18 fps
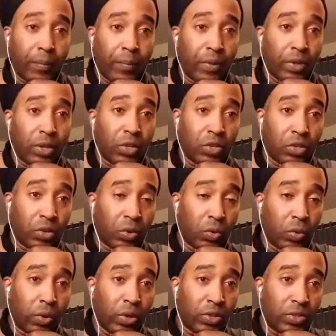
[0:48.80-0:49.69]
is you're
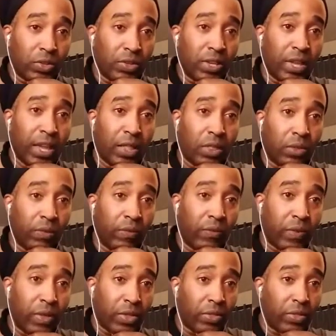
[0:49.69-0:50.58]
going to take the
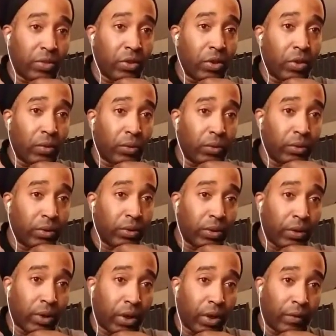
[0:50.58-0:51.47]
fifth note
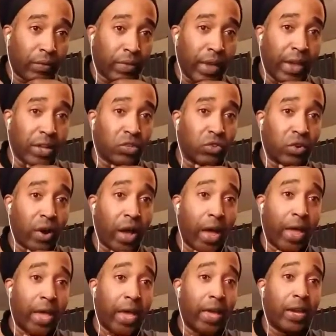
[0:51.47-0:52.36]
of that
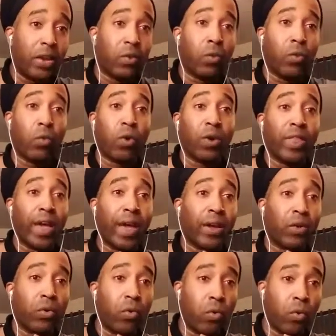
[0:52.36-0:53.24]
triad or
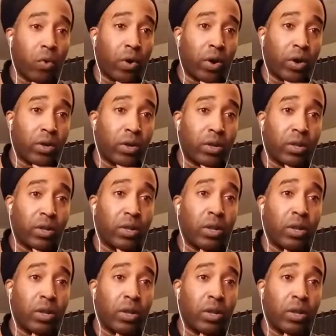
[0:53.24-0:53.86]
that chord,